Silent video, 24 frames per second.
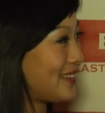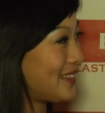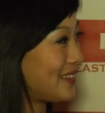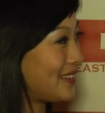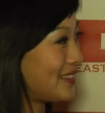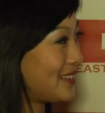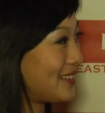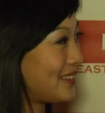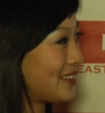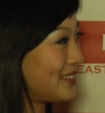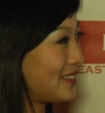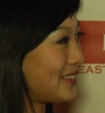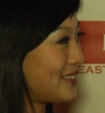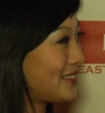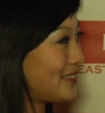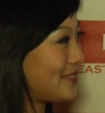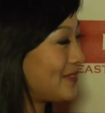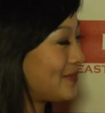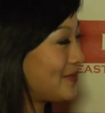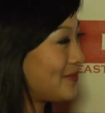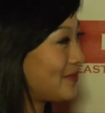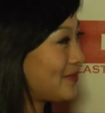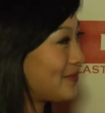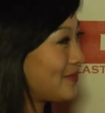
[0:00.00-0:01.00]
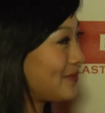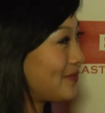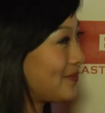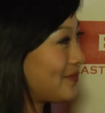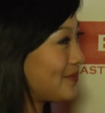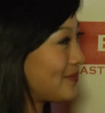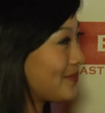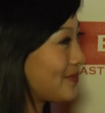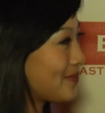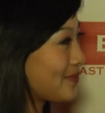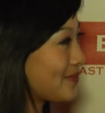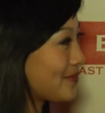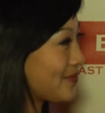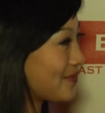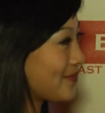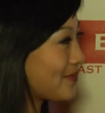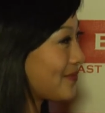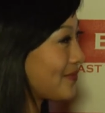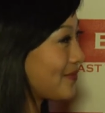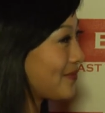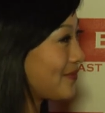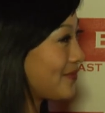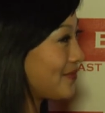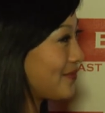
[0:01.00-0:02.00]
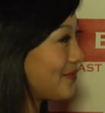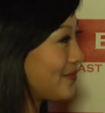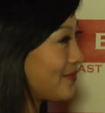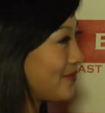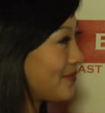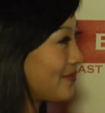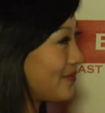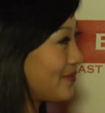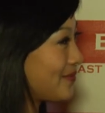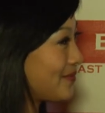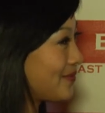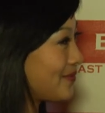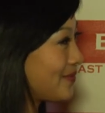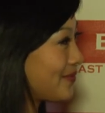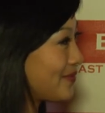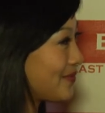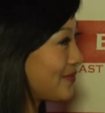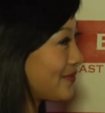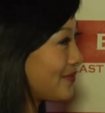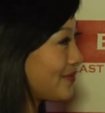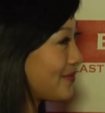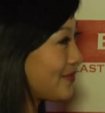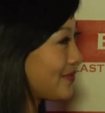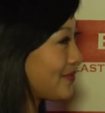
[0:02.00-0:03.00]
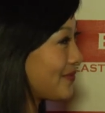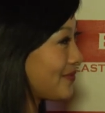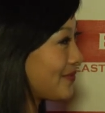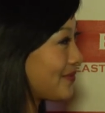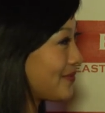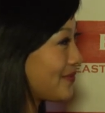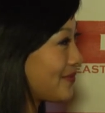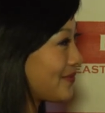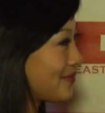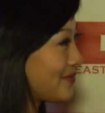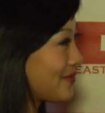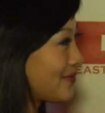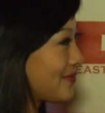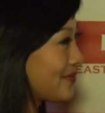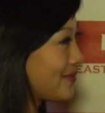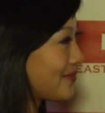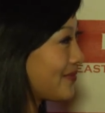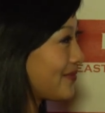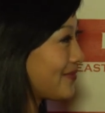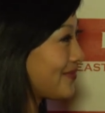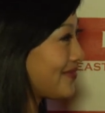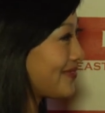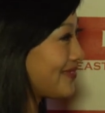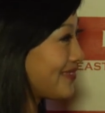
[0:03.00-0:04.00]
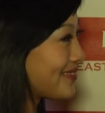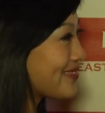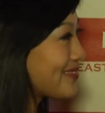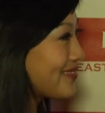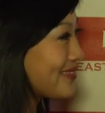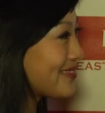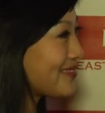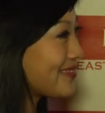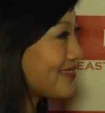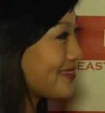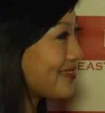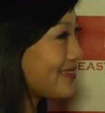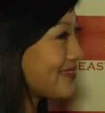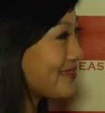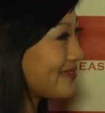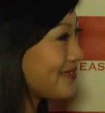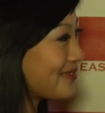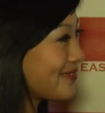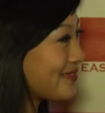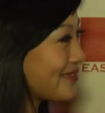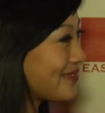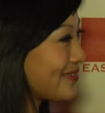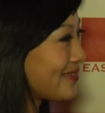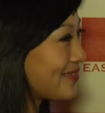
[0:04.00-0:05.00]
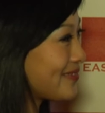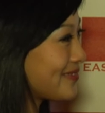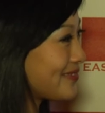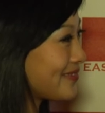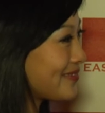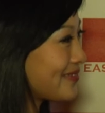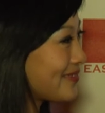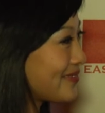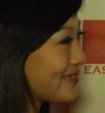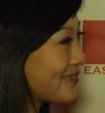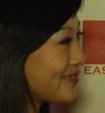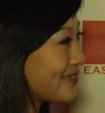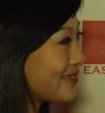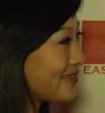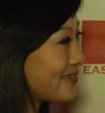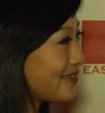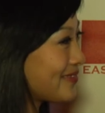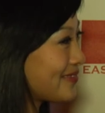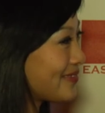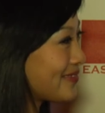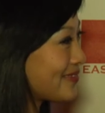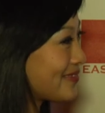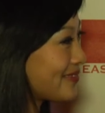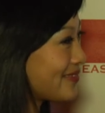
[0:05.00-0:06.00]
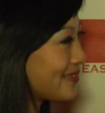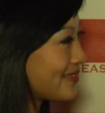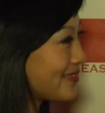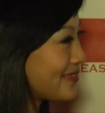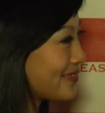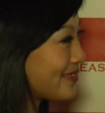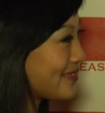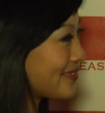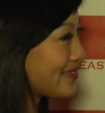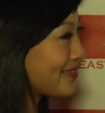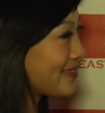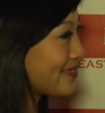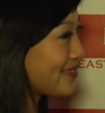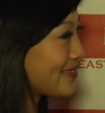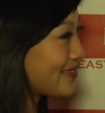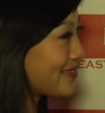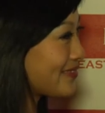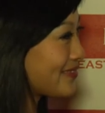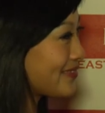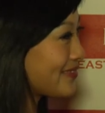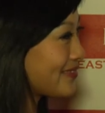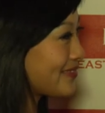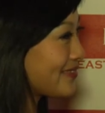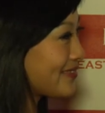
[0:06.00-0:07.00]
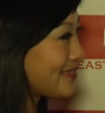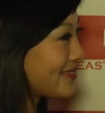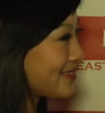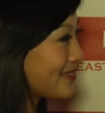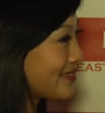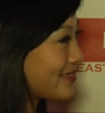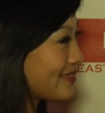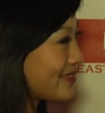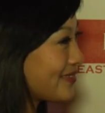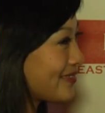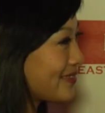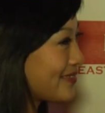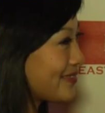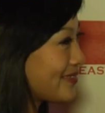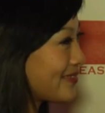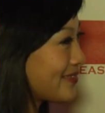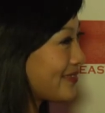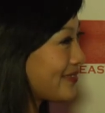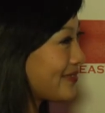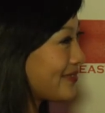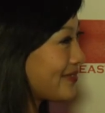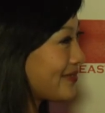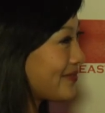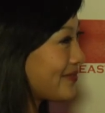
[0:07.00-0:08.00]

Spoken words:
This person isn't speaking.